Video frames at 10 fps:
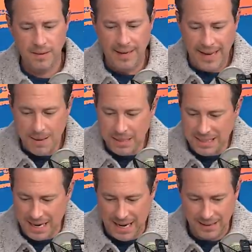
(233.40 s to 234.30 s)

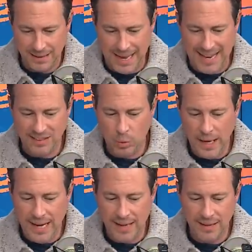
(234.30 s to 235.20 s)
Amazon last
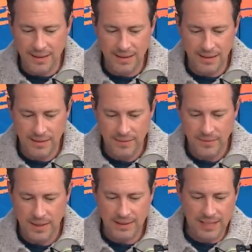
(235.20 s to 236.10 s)
week,
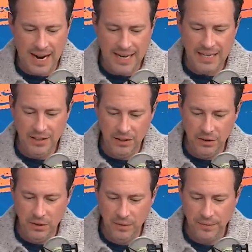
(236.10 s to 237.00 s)
a tiny
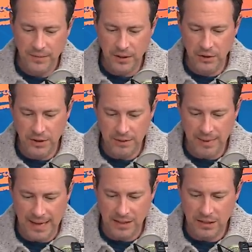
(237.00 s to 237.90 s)
new union
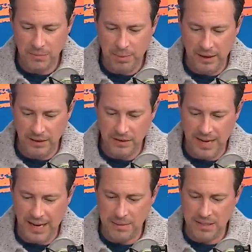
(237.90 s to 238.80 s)
managed to pierce
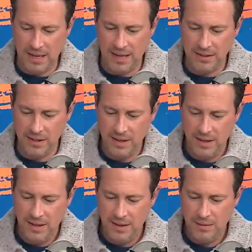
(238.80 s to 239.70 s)
Amazon's
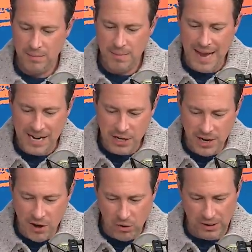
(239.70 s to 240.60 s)

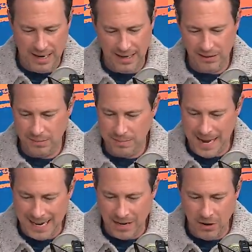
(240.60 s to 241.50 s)
Maginot Line or
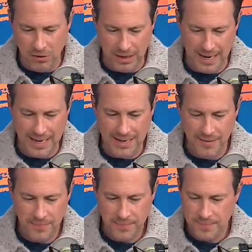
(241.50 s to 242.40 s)
Maginot Line.
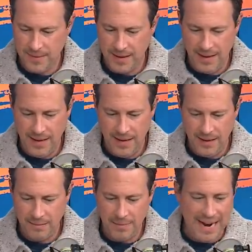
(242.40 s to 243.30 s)

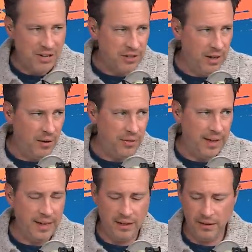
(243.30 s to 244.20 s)
Maginot,
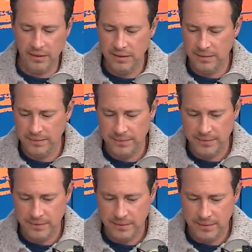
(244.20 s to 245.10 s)
thank you.
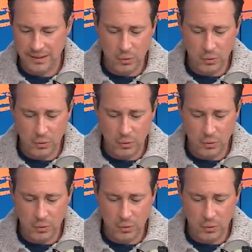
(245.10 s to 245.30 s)
That's